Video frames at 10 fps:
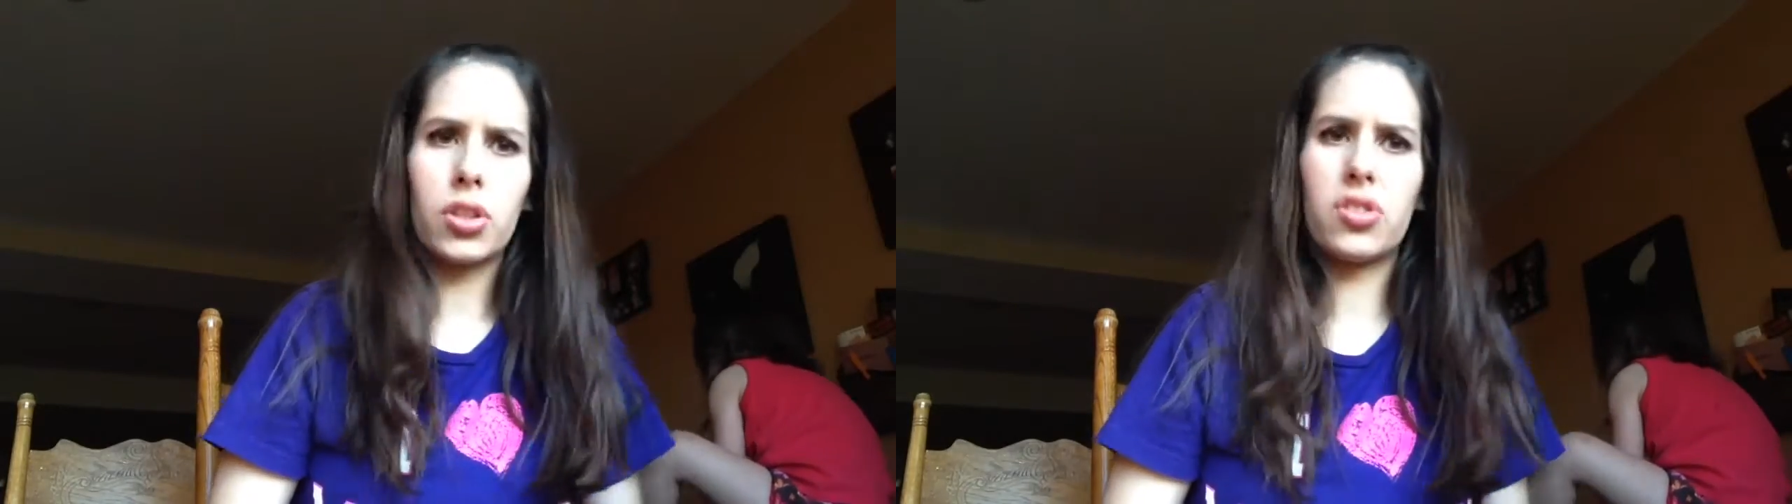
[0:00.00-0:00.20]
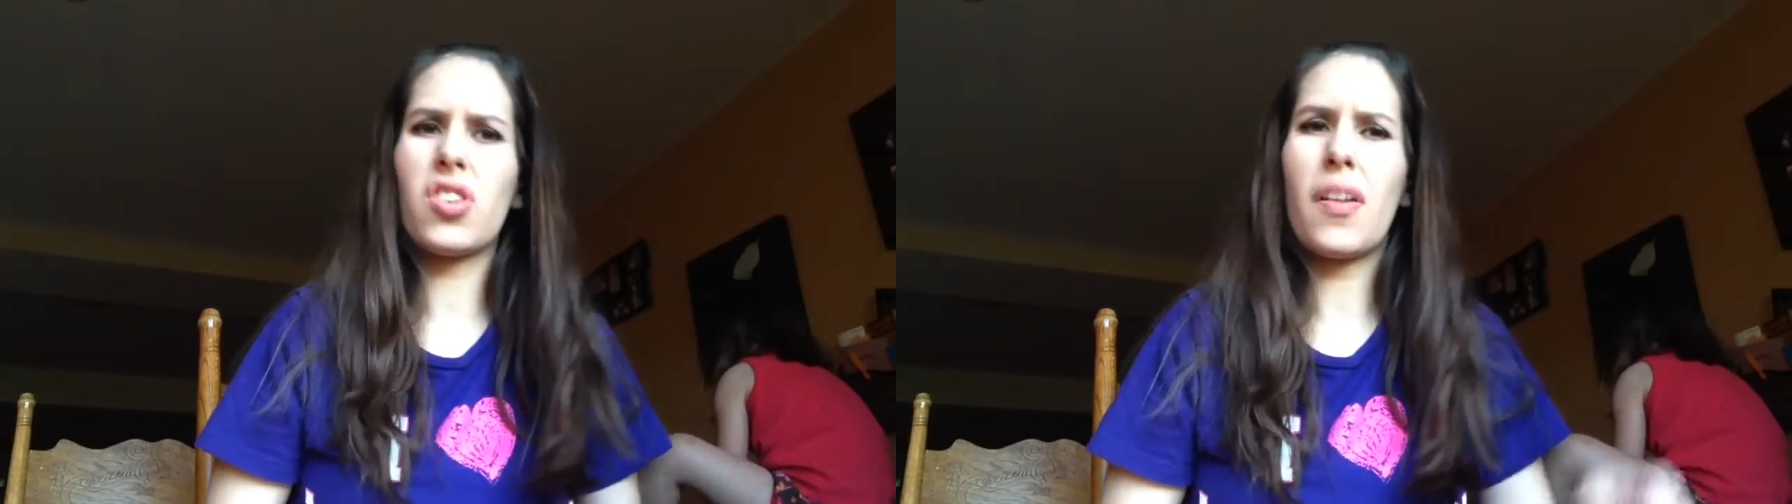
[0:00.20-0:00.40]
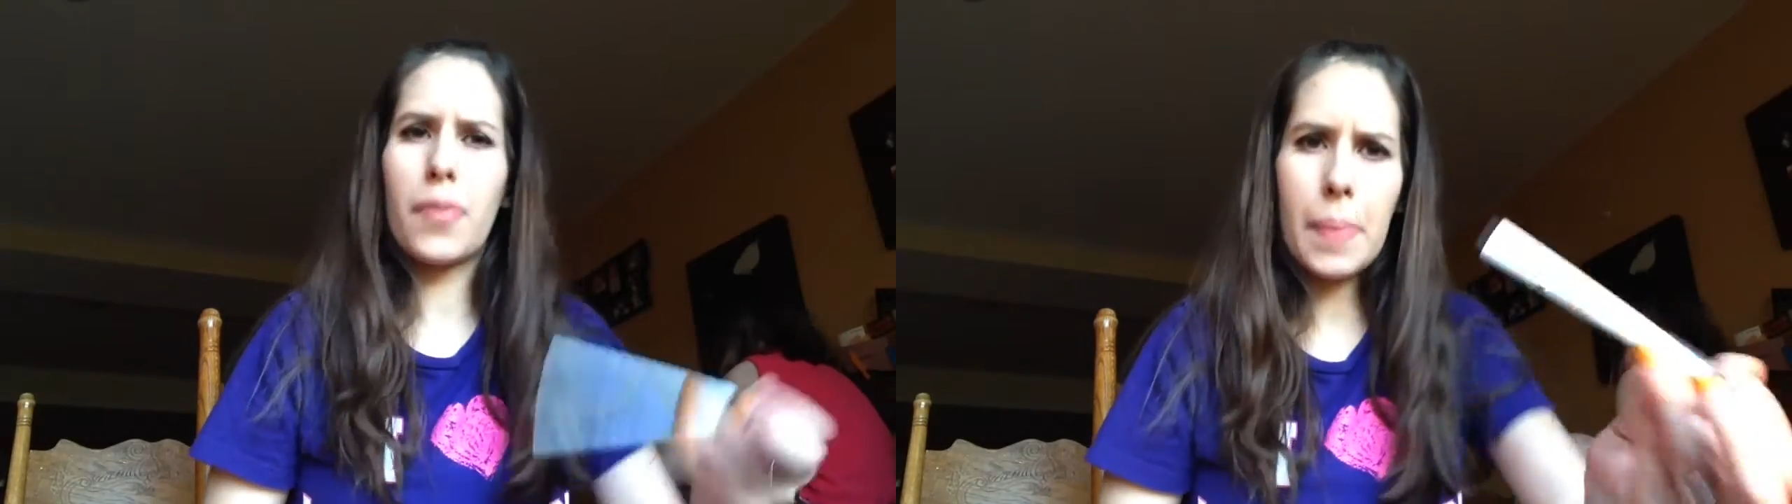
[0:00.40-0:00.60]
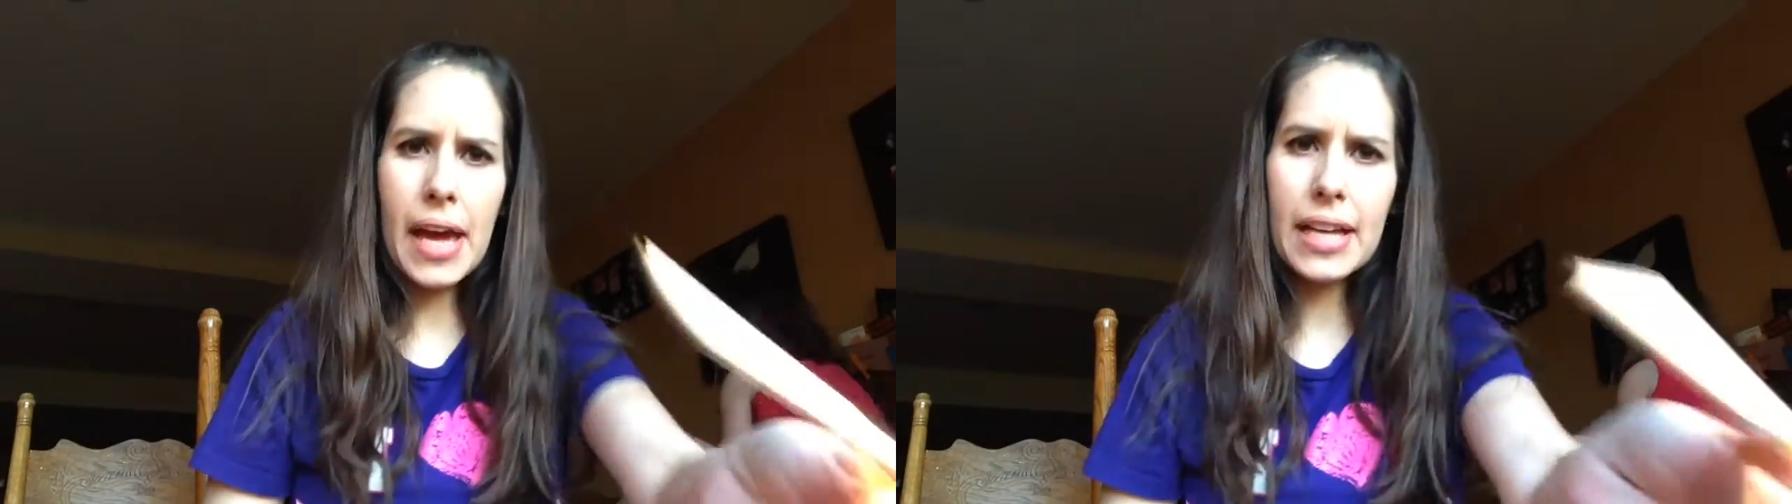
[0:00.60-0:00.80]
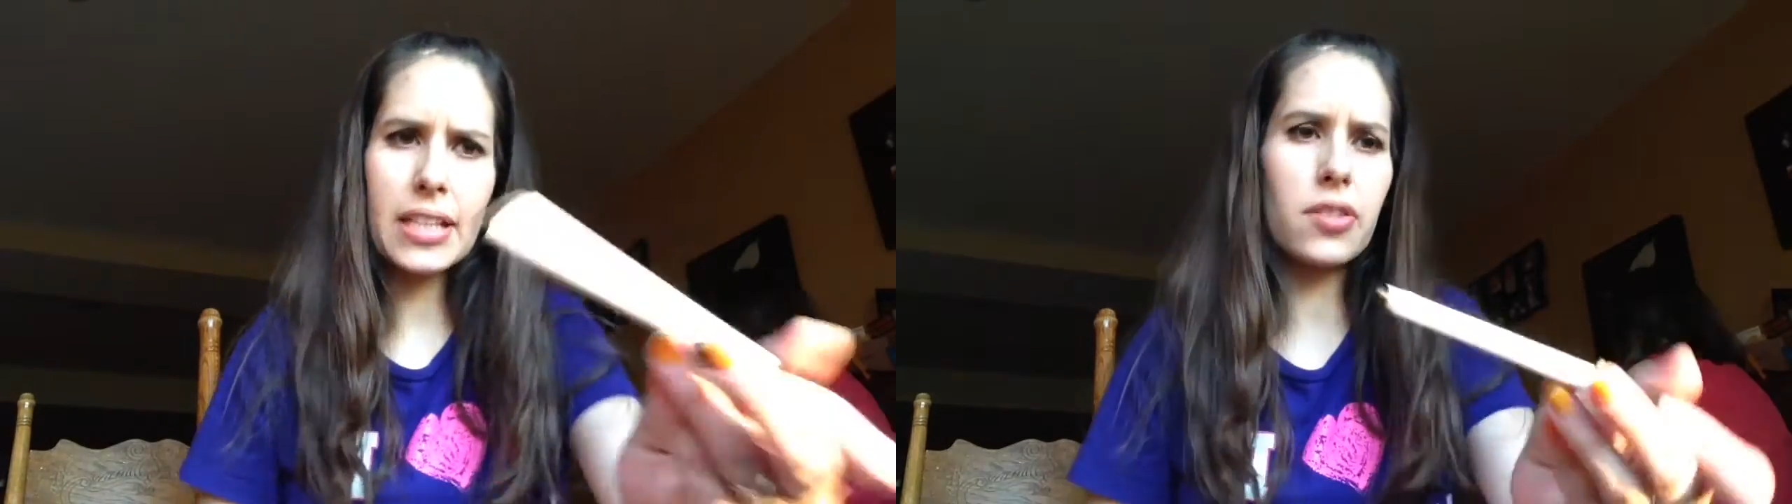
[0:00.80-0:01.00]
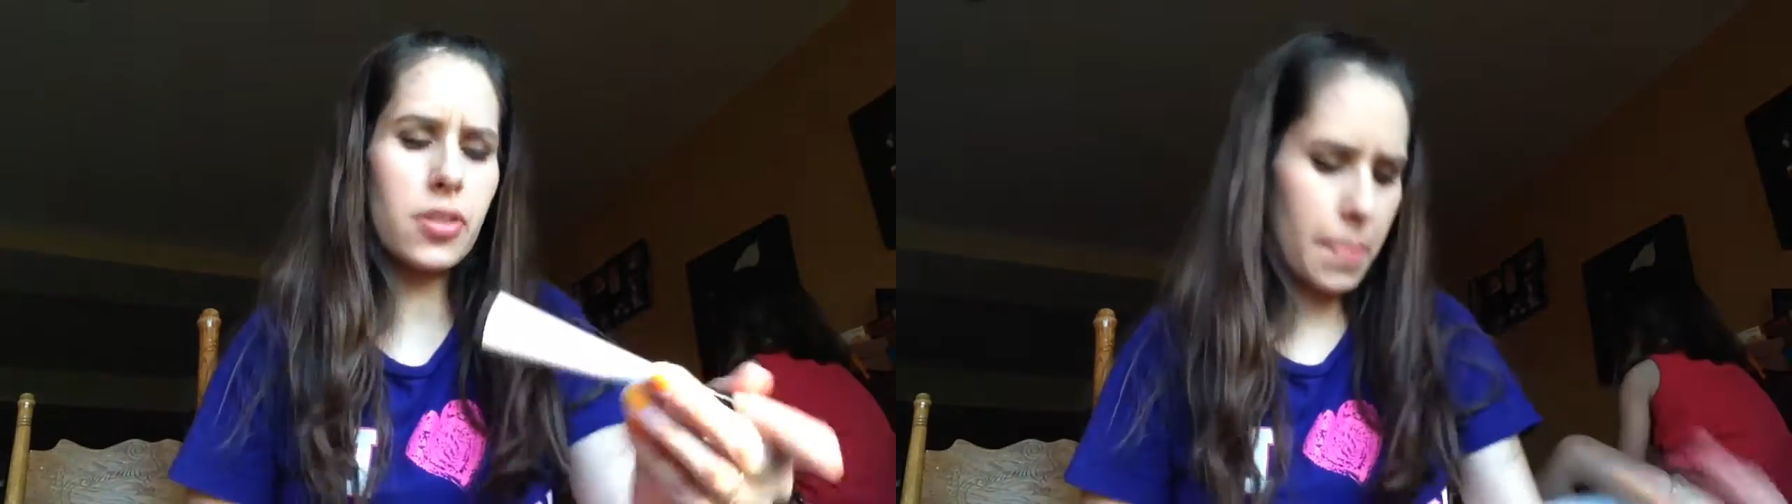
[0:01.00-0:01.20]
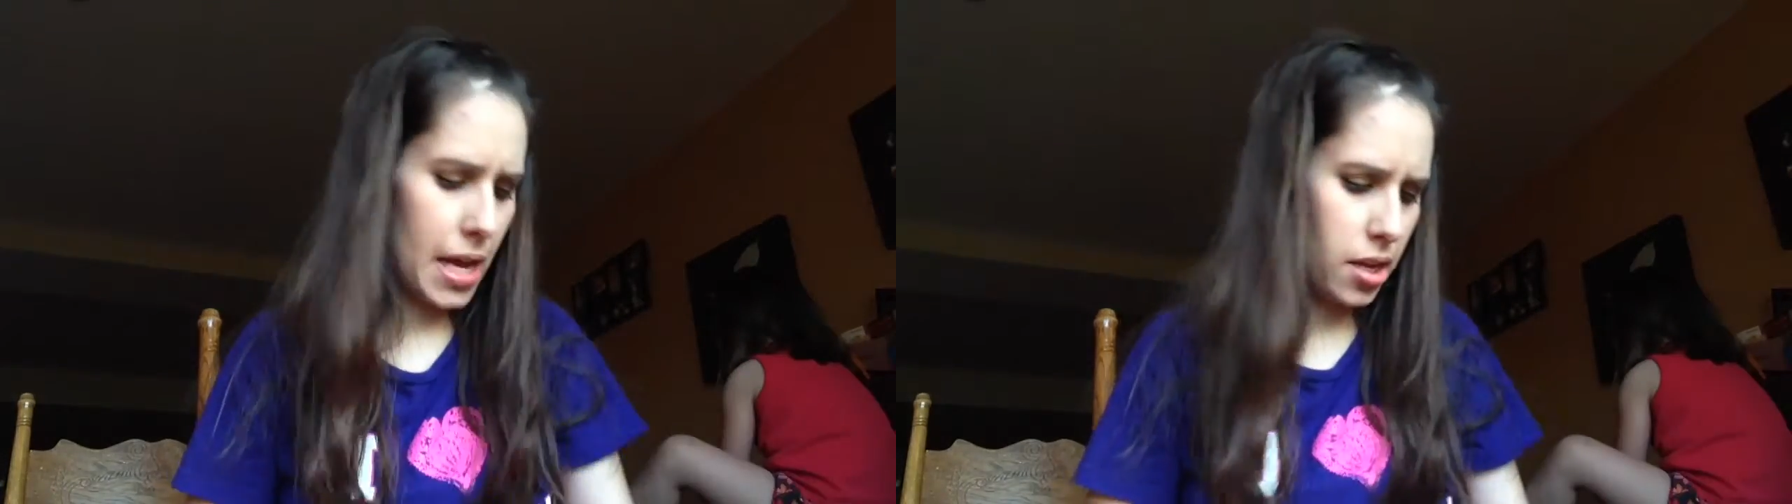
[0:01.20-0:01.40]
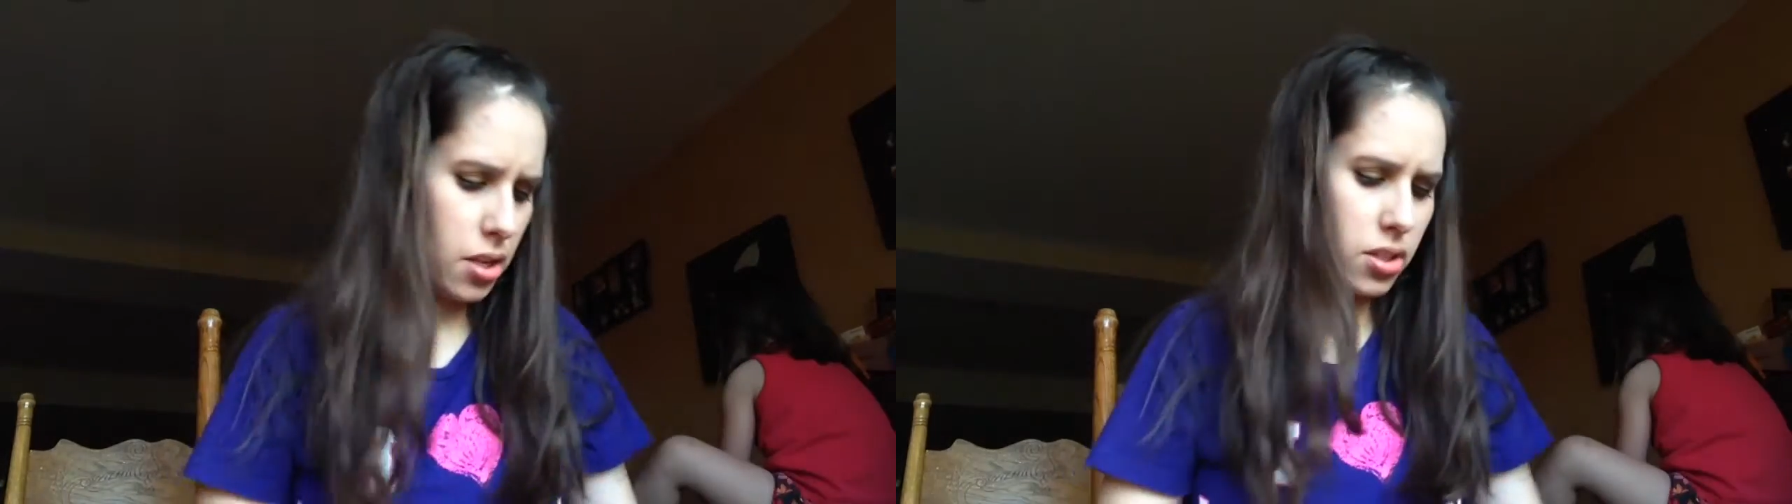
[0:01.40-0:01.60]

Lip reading: do you have a pen? Here's a pen.